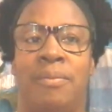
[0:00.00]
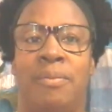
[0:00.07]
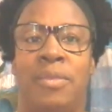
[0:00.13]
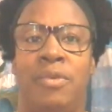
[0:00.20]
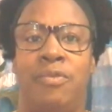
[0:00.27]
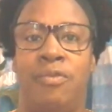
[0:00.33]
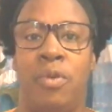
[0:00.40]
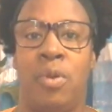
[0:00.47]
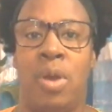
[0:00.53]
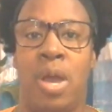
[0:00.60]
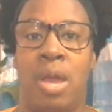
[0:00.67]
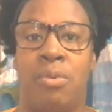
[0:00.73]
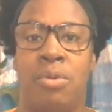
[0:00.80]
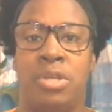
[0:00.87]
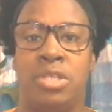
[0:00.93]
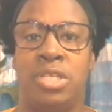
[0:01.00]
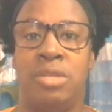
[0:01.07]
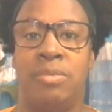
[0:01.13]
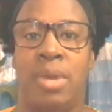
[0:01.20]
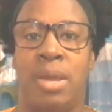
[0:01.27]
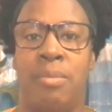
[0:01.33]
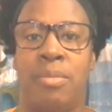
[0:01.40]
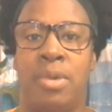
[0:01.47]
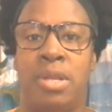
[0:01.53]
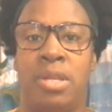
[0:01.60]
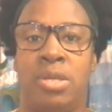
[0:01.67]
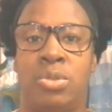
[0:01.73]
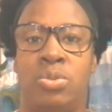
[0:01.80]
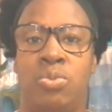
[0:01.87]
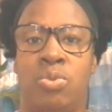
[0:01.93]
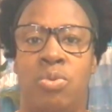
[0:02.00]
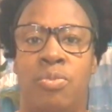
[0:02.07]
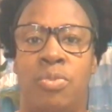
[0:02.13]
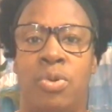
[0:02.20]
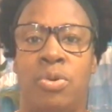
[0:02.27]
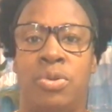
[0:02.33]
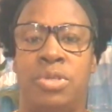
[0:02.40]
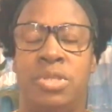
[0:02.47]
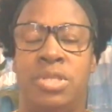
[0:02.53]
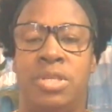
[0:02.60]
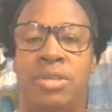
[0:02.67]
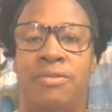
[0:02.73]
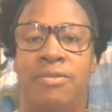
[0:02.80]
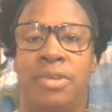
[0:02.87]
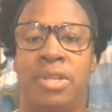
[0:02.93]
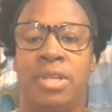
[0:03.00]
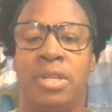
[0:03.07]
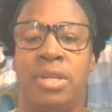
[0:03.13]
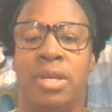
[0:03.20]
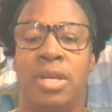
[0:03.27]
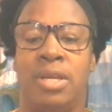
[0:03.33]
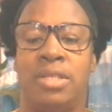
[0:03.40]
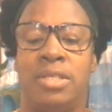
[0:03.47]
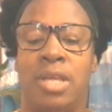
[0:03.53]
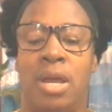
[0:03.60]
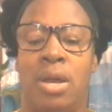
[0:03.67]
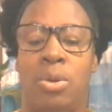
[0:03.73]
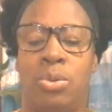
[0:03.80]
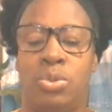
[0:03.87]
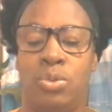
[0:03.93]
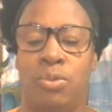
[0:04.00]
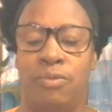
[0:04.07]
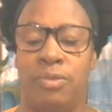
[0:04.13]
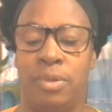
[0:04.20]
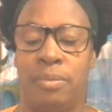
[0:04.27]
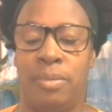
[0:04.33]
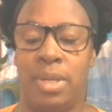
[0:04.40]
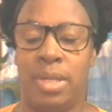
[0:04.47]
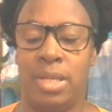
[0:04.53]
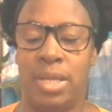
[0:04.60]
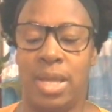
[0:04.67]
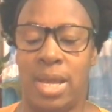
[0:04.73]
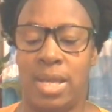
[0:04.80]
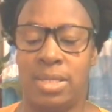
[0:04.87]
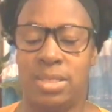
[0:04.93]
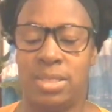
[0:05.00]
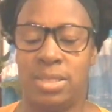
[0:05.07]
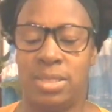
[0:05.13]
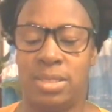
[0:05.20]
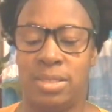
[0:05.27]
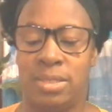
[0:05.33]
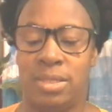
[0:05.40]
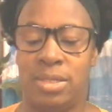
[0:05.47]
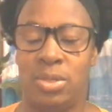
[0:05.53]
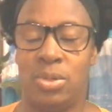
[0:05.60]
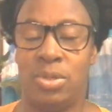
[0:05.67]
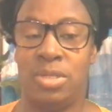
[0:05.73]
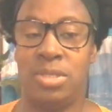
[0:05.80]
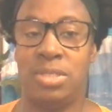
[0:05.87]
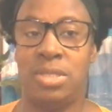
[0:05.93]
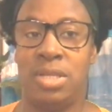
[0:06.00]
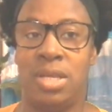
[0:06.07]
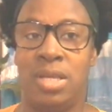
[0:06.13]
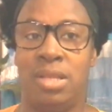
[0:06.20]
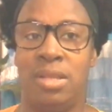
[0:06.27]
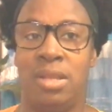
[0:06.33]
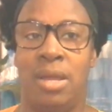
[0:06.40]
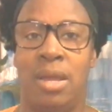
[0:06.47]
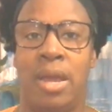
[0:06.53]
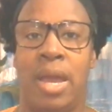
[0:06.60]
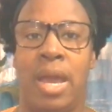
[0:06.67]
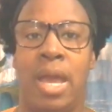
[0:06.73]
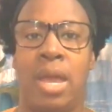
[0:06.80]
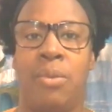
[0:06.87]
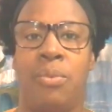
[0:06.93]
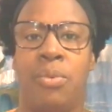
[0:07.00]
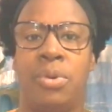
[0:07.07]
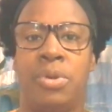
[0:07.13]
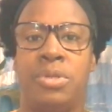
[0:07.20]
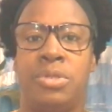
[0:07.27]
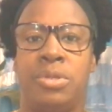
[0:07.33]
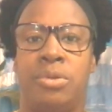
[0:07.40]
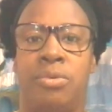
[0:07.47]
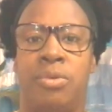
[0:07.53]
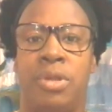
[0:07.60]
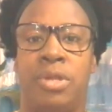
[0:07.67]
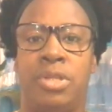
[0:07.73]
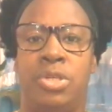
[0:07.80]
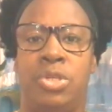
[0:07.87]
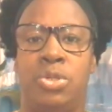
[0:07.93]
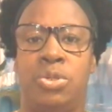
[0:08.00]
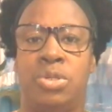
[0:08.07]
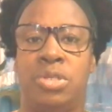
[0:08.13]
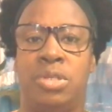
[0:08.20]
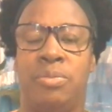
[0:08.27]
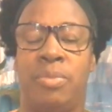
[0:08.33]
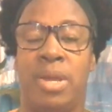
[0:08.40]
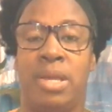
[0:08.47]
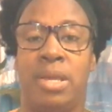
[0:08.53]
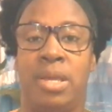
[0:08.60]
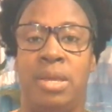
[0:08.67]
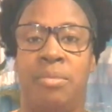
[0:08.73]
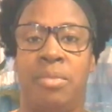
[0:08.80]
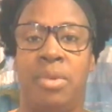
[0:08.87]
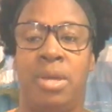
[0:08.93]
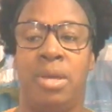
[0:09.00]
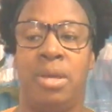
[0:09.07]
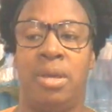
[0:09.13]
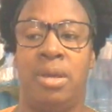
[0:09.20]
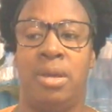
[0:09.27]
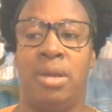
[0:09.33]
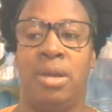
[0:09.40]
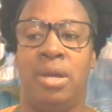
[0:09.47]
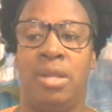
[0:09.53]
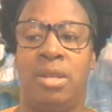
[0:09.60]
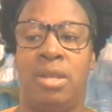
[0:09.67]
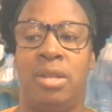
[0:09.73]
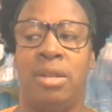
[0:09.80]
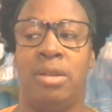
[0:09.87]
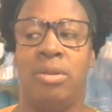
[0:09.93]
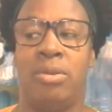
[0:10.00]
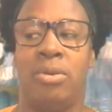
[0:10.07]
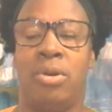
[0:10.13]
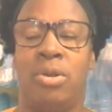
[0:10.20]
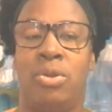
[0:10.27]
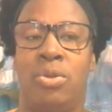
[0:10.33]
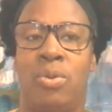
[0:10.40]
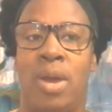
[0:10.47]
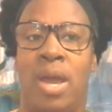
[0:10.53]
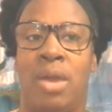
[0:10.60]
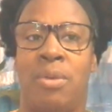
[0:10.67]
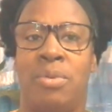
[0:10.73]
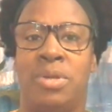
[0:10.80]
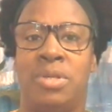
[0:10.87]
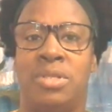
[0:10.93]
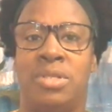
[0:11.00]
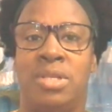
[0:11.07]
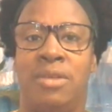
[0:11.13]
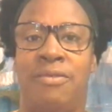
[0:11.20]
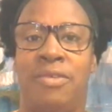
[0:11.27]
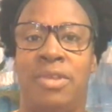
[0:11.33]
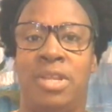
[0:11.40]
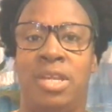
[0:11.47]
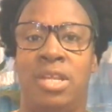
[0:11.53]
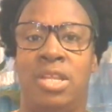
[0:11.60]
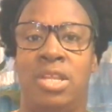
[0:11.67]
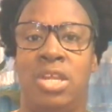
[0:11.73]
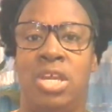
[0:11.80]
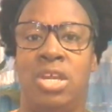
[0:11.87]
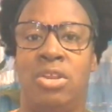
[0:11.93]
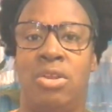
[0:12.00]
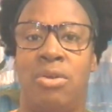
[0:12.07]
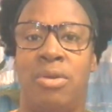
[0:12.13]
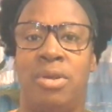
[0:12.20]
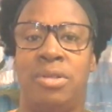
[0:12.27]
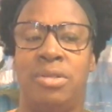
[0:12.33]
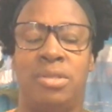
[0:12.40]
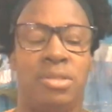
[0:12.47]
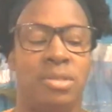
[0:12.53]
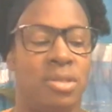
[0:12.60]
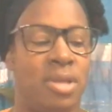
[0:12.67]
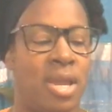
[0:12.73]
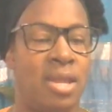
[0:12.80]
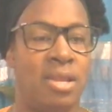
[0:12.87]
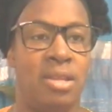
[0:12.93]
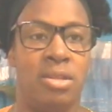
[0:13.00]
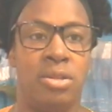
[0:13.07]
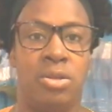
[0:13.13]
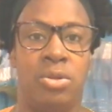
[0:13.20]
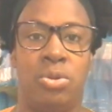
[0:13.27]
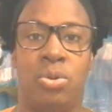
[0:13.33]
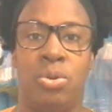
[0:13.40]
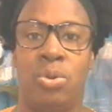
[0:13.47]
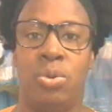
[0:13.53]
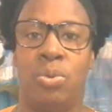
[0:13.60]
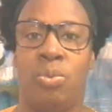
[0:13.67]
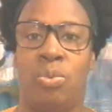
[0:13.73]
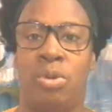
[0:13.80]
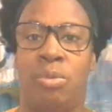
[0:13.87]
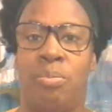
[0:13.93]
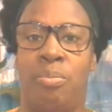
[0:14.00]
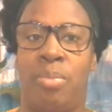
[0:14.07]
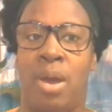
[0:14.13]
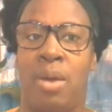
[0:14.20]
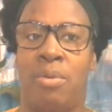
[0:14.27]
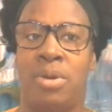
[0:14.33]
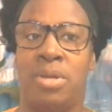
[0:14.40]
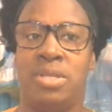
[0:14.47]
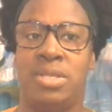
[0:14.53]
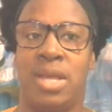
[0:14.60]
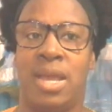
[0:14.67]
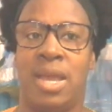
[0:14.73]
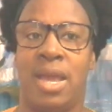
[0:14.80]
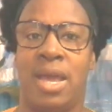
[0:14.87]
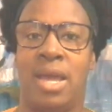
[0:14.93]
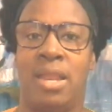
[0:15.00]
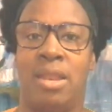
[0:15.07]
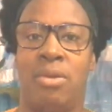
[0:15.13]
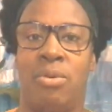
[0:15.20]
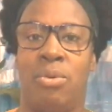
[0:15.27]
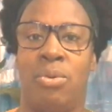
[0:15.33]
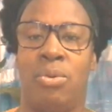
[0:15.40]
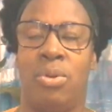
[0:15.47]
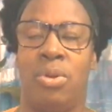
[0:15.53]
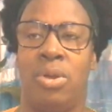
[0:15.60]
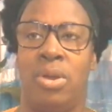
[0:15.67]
before I was in my mother's womb, conceive and get out of the belly, as the Lord is saying, I was already chosen by him. And although I was living in ignorance, I didn't know what powers I had or